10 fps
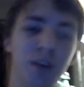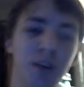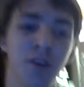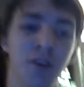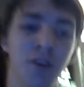
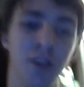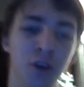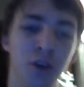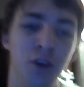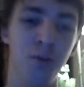kill
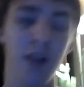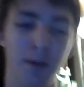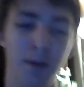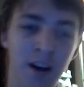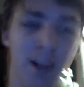you, but I'm
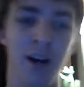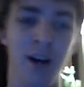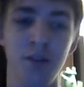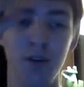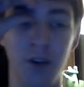not
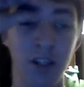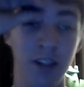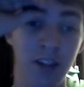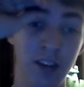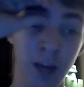allowed to because
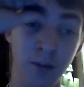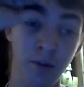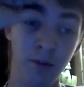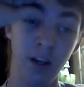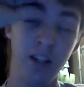this game is
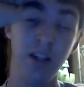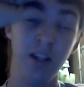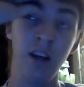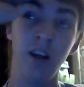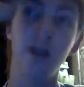rated
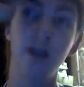T.